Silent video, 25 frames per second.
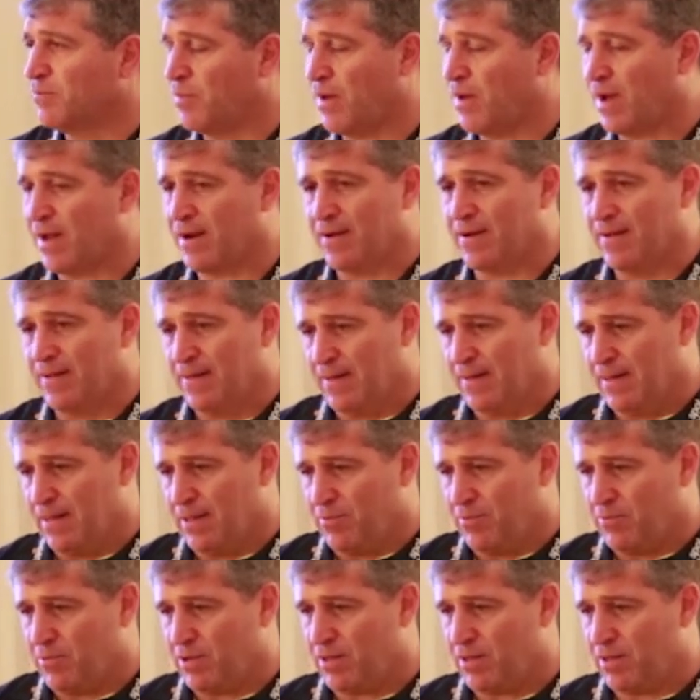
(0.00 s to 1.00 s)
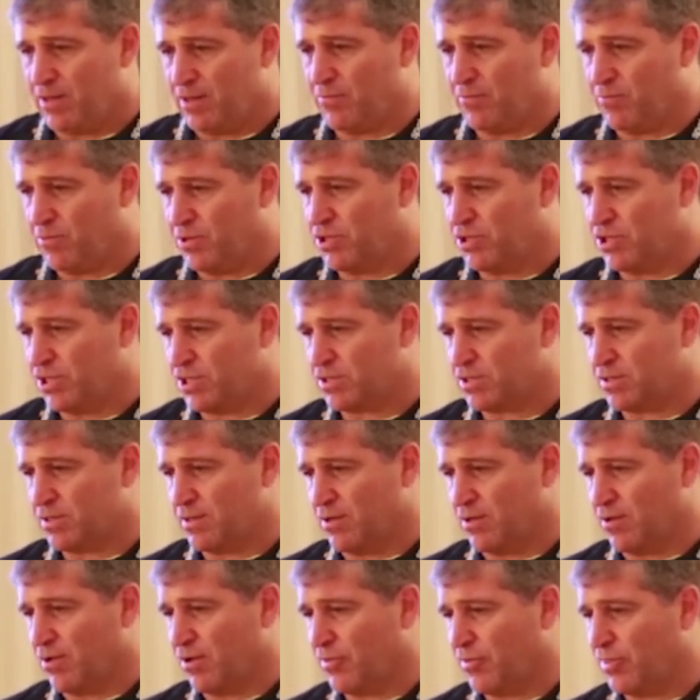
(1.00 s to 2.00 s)
But we, we just,
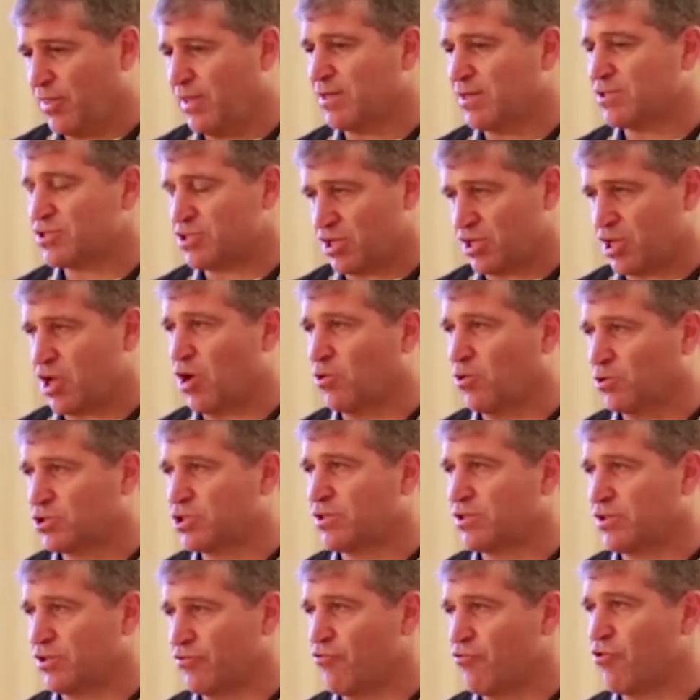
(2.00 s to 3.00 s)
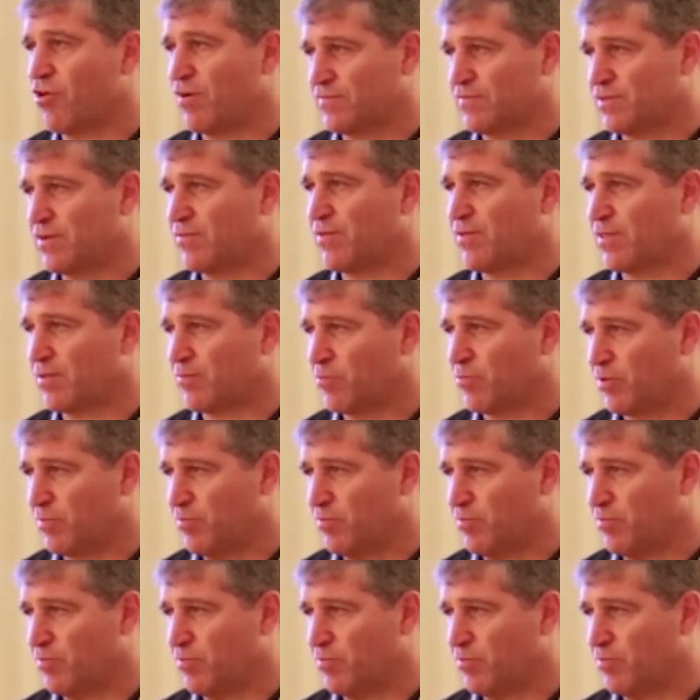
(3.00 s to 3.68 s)
I think it's the culture that drives everything.